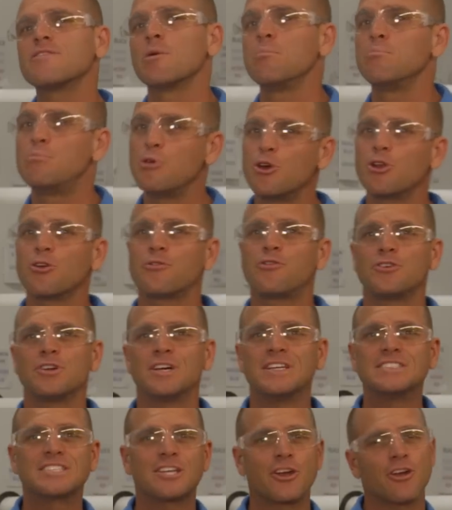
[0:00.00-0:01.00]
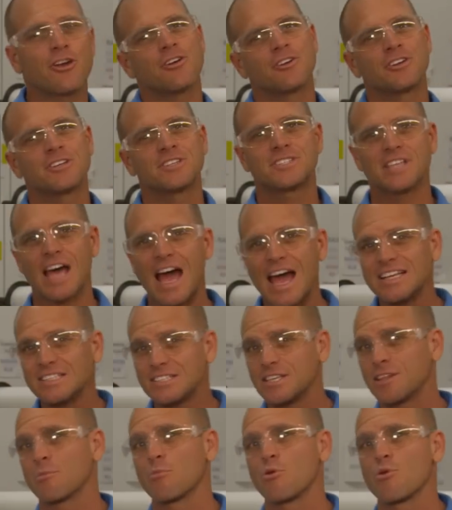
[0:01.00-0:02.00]
and beautiful interior
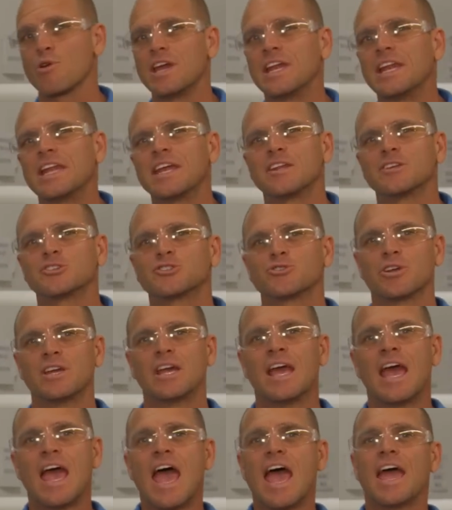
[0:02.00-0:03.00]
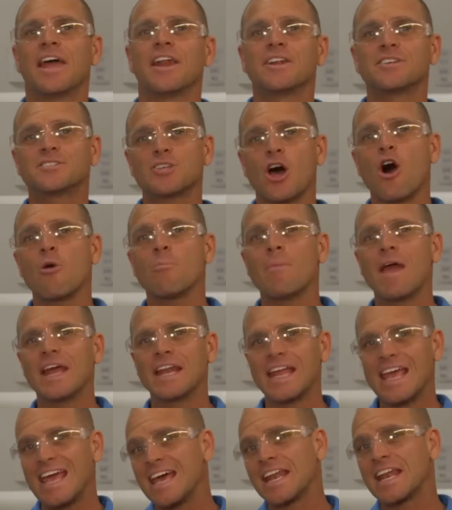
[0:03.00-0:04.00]
designs in the marine industry, and it is all
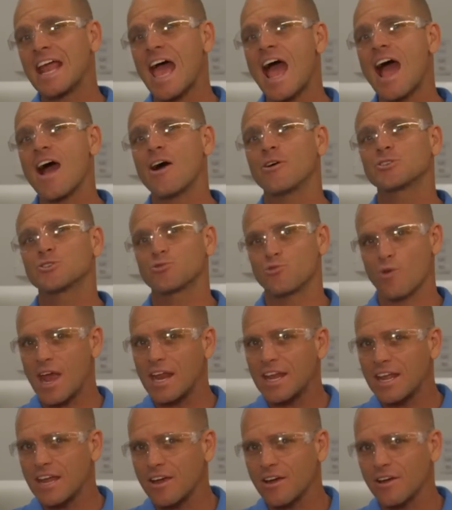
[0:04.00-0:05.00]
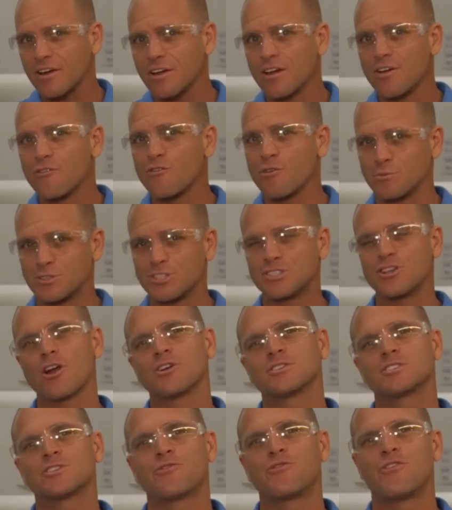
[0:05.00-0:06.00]
made in-house right here from
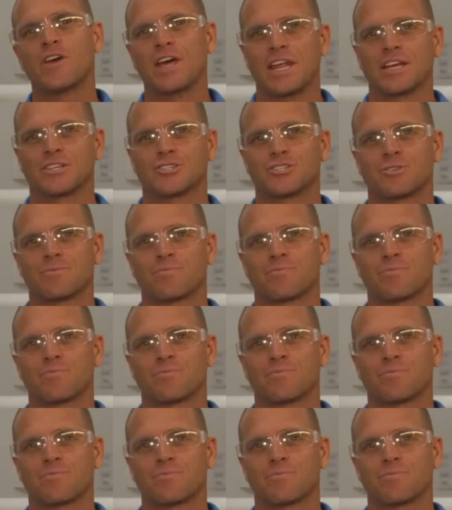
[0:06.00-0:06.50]
start to finish.